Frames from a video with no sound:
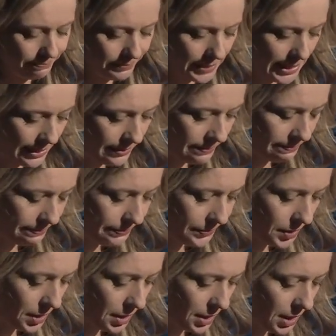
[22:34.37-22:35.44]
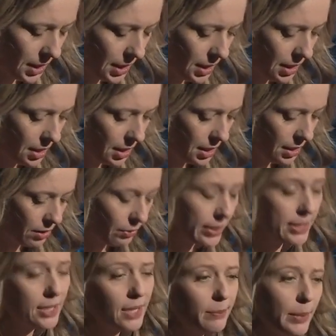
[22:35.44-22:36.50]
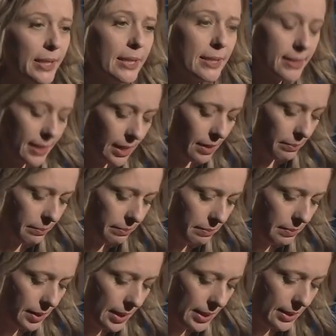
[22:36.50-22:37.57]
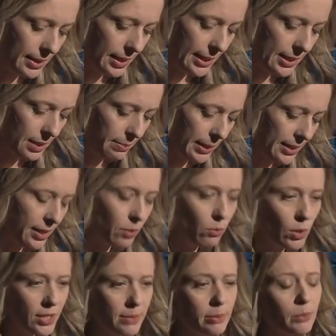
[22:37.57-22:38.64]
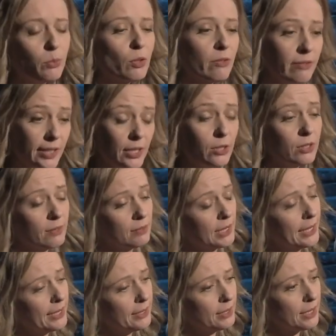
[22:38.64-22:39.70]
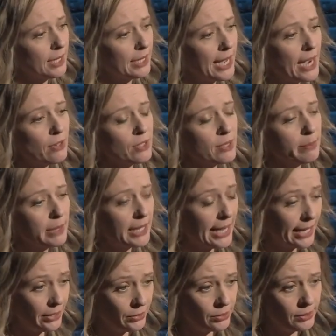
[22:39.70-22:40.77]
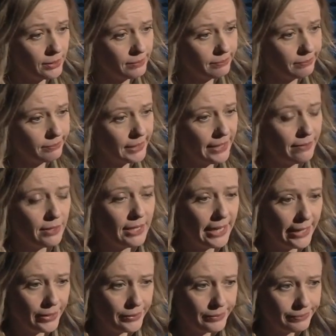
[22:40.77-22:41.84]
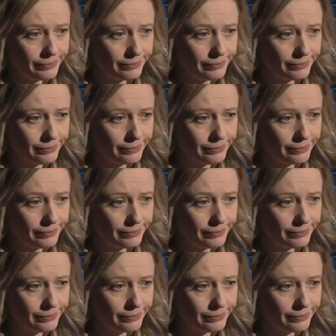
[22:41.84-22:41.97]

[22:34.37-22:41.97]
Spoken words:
Now, the reason I bring this up is that I suspect that what's been revealed of late and how it's been handled, even now,